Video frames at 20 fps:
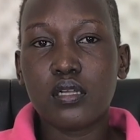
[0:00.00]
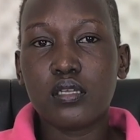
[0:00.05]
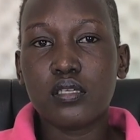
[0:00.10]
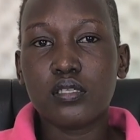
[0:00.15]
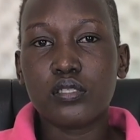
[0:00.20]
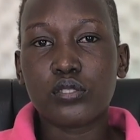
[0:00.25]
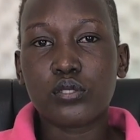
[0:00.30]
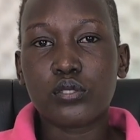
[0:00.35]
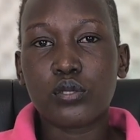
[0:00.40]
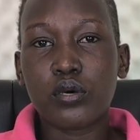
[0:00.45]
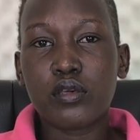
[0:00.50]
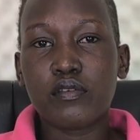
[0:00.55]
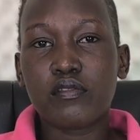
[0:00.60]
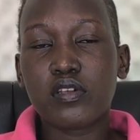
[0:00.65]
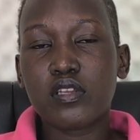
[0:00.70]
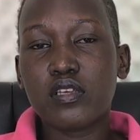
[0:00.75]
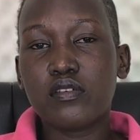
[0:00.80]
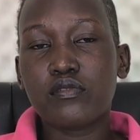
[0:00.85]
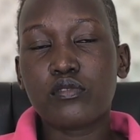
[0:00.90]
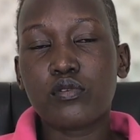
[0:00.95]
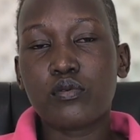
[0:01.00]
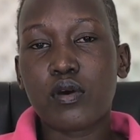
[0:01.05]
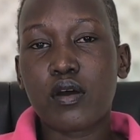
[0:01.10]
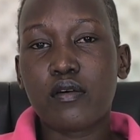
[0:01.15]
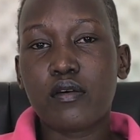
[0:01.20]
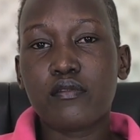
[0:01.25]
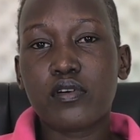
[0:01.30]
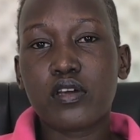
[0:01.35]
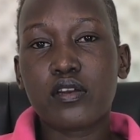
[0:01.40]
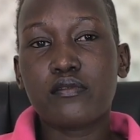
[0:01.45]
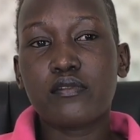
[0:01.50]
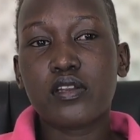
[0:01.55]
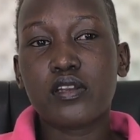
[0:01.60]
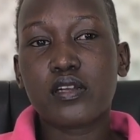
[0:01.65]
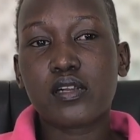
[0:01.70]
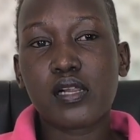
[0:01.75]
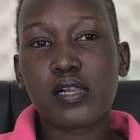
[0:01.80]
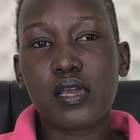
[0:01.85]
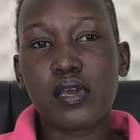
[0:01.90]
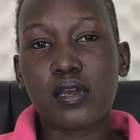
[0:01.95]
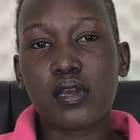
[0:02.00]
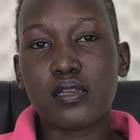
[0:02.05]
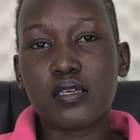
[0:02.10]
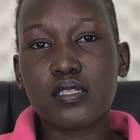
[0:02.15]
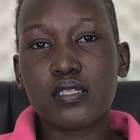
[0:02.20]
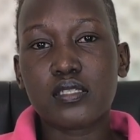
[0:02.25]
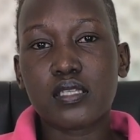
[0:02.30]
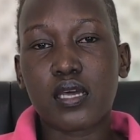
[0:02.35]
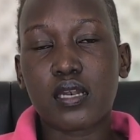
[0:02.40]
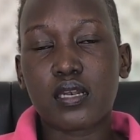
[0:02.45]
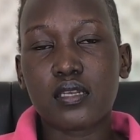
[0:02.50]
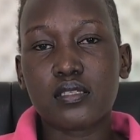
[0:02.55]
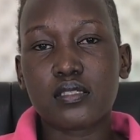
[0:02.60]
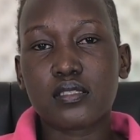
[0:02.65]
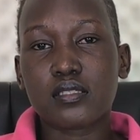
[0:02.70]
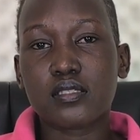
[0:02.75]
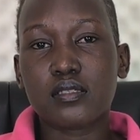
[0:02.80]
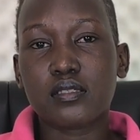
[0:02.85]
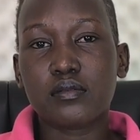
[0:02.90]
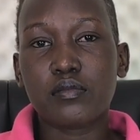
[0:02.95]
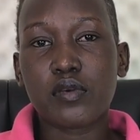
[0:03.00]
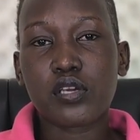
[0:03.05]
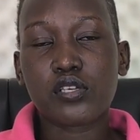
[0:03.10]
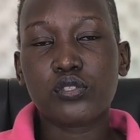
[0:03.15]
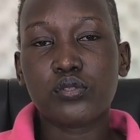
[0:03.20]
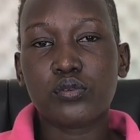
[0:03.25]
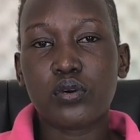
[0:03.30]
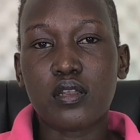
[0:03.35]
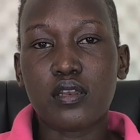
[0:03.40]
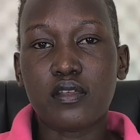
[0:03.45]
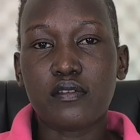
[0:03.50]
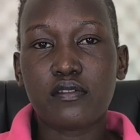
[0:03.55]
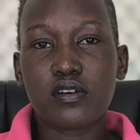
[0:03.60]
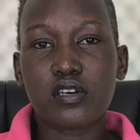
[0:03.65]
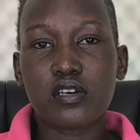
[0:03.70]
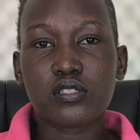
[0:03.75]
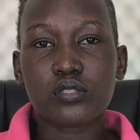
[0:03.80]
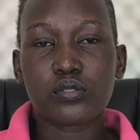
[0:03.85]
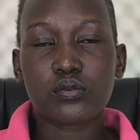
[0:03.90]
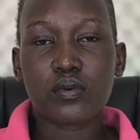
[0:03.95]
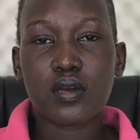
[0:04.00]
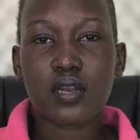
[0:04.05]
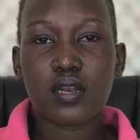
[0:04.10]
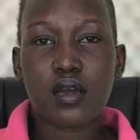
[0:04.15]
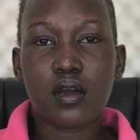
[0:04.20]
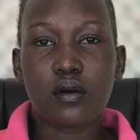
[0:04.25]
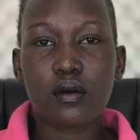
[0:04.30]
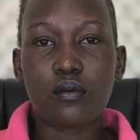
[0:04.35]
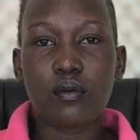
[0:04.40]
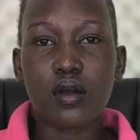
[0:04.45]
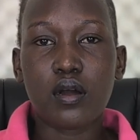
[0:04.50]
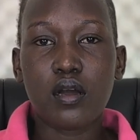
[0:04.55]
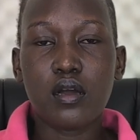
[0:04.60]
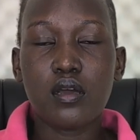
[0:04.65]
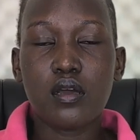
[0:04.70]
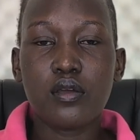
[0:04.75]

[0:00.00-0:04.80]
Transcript: So even if you were very, very careless, at least make sure the first 1 hour